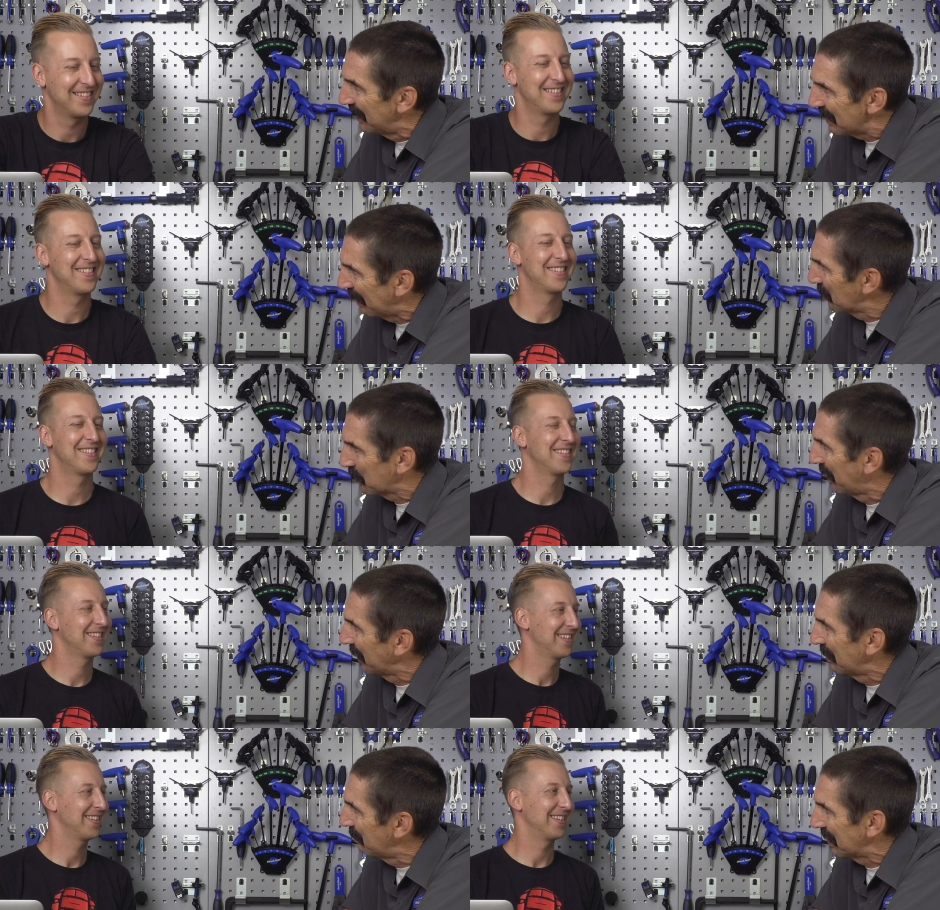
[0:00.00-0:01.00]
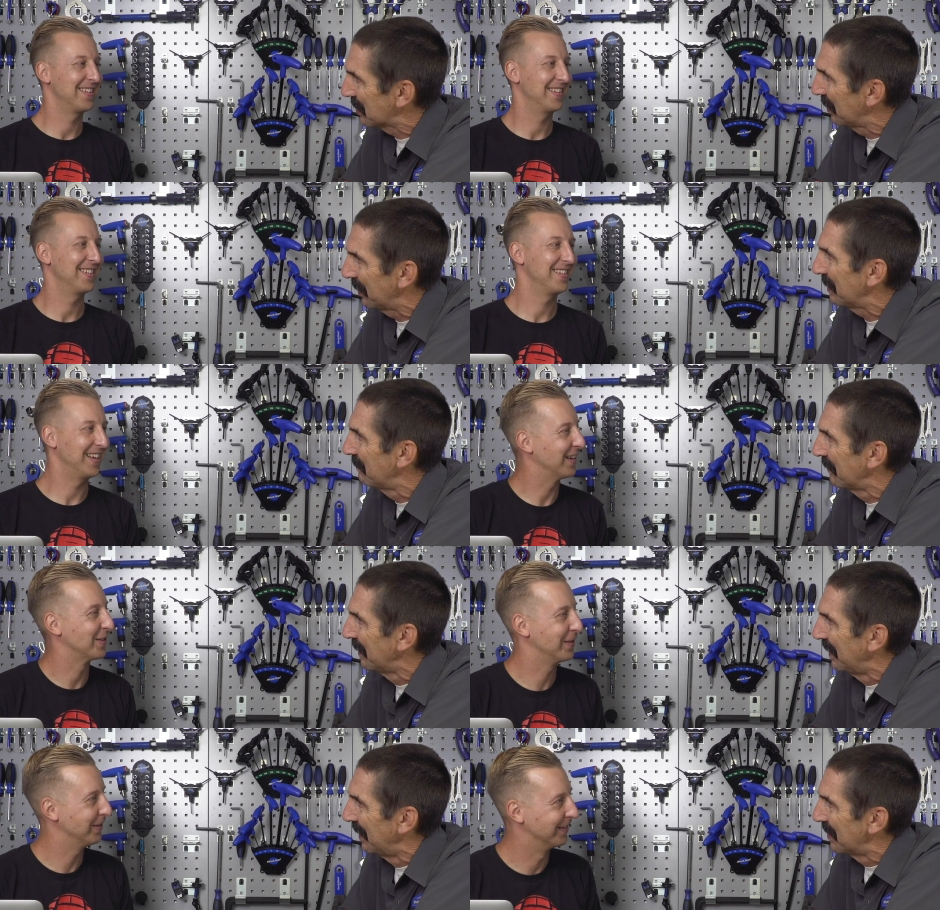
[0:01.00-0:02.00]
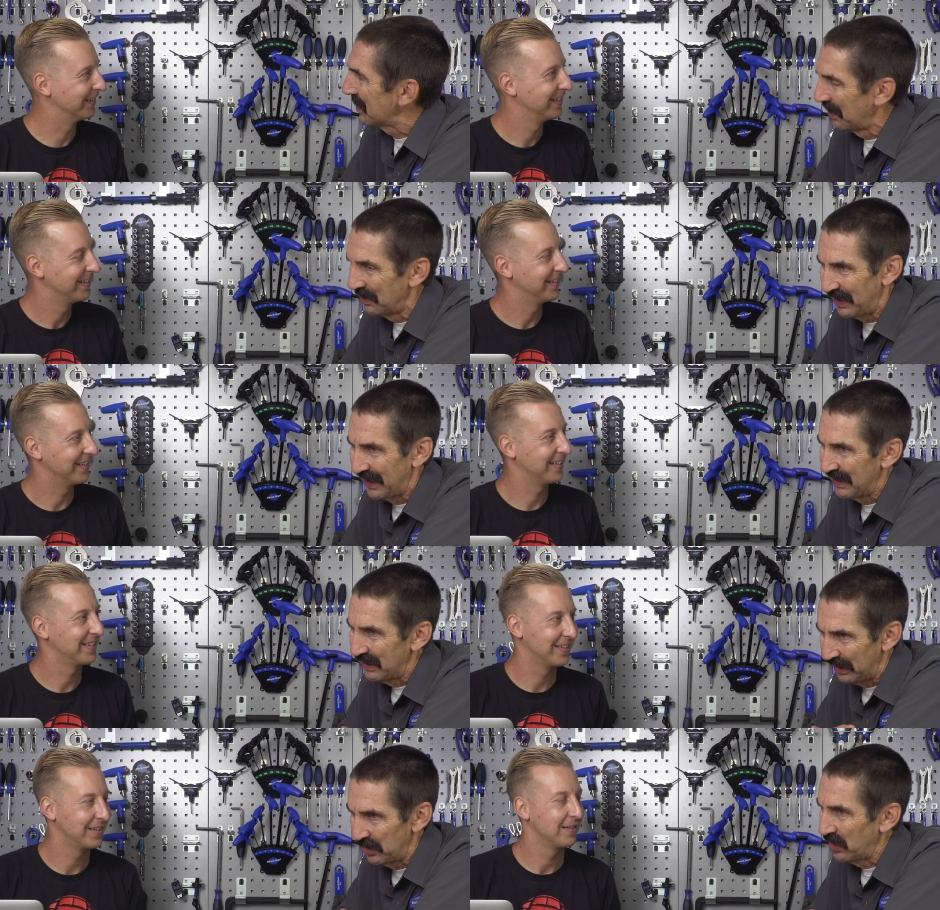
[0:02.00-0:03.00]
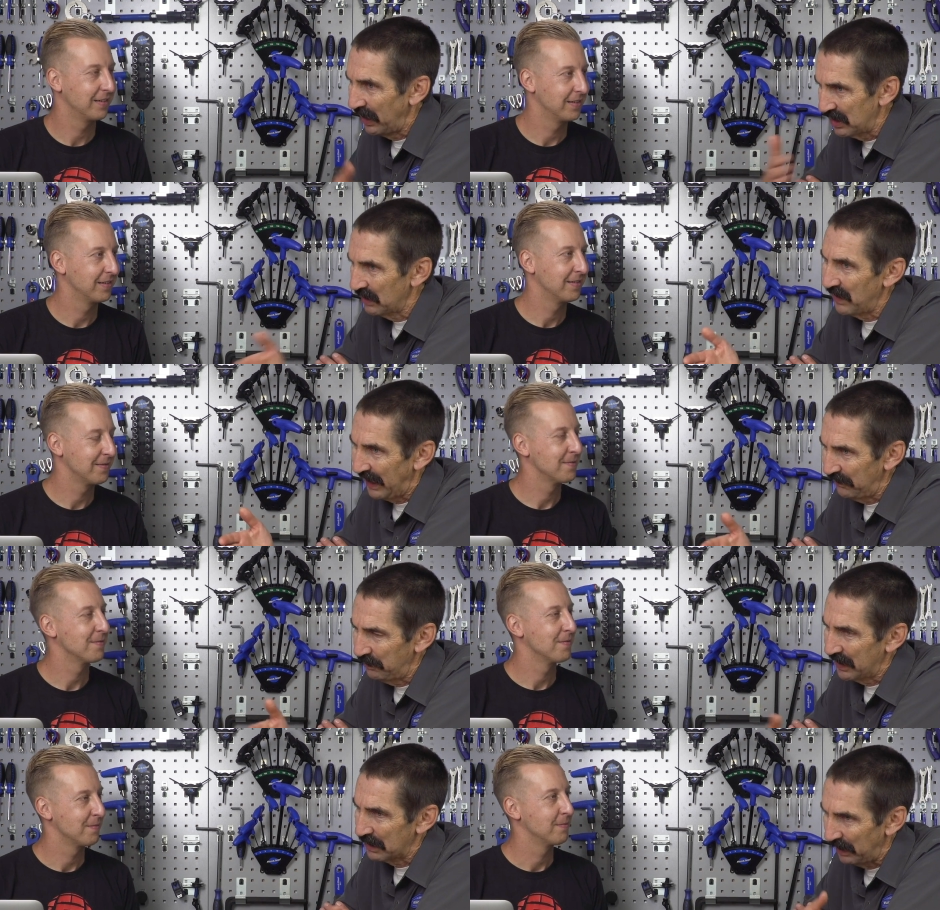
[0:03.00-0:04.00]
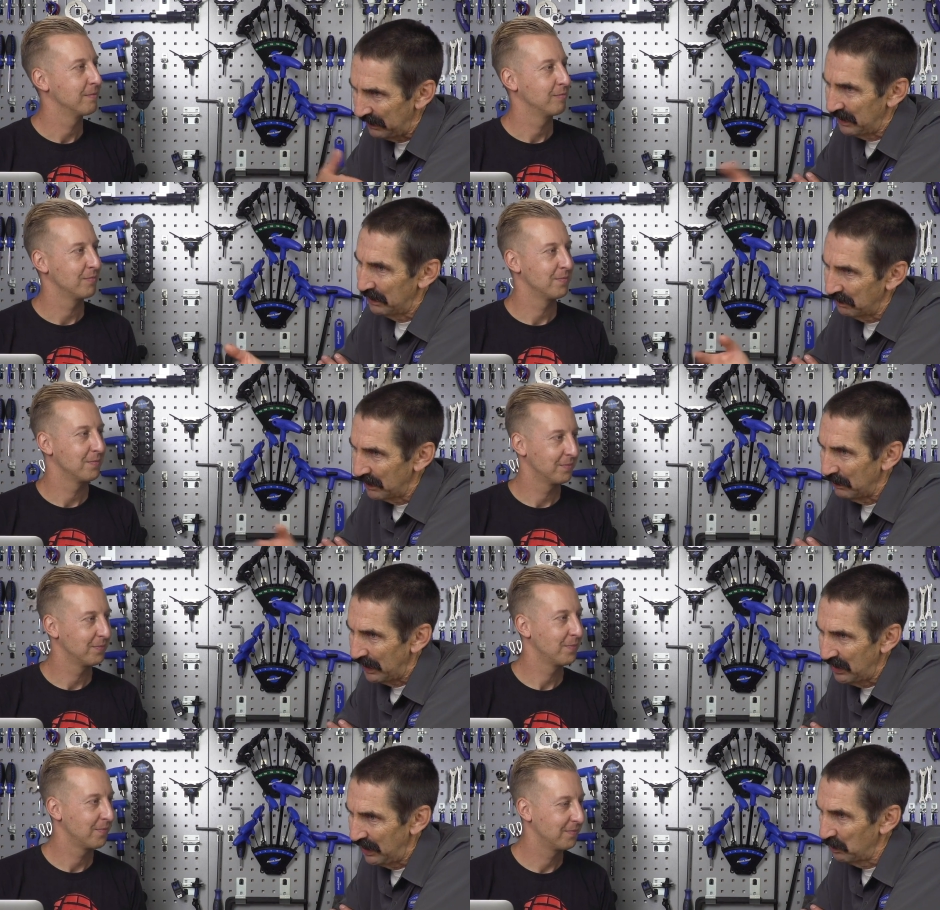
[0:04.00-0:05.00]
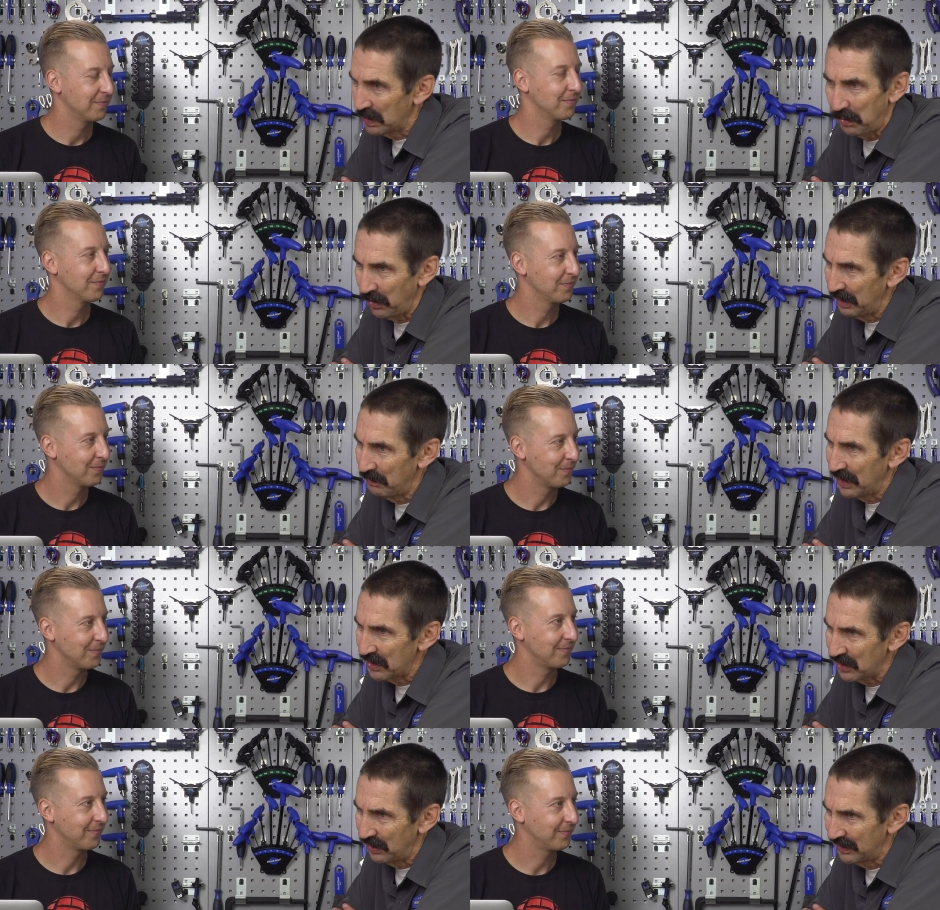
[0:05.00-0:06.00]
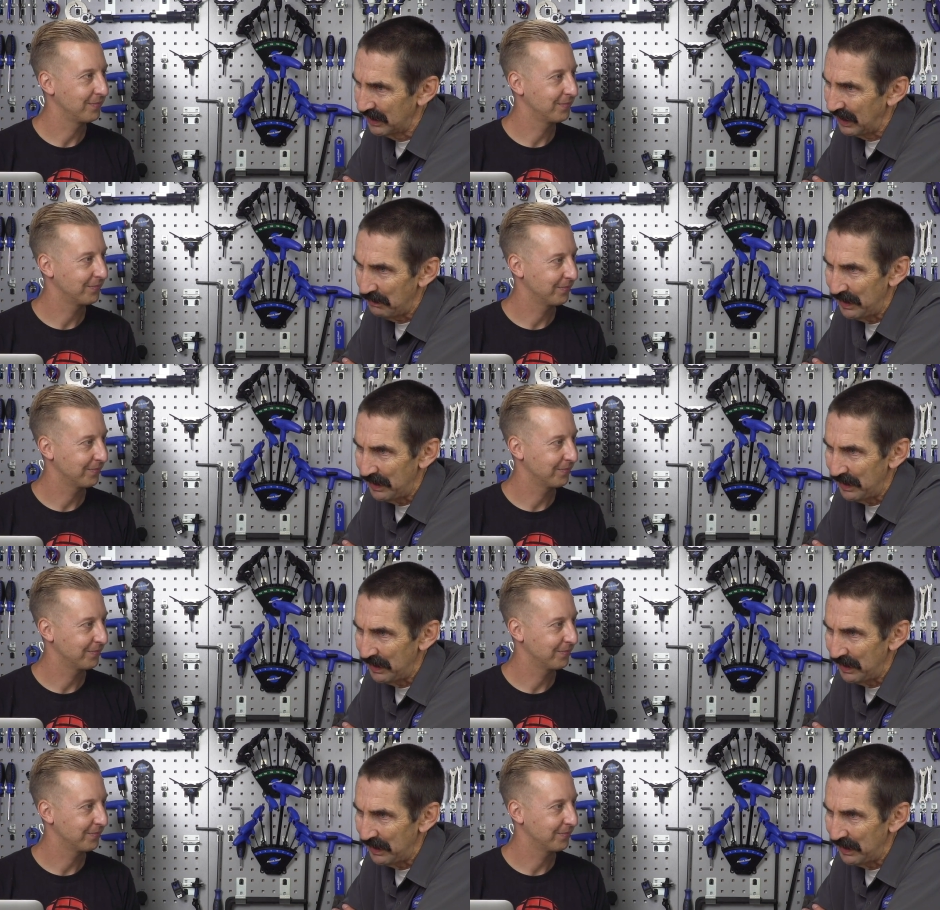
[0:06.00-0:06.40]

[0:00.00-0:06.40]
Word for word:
Speaker 1: it's always winter in Minnesota. Yeah, sure. So uh, change of life because my you know, my kid was born in Minnesota and I've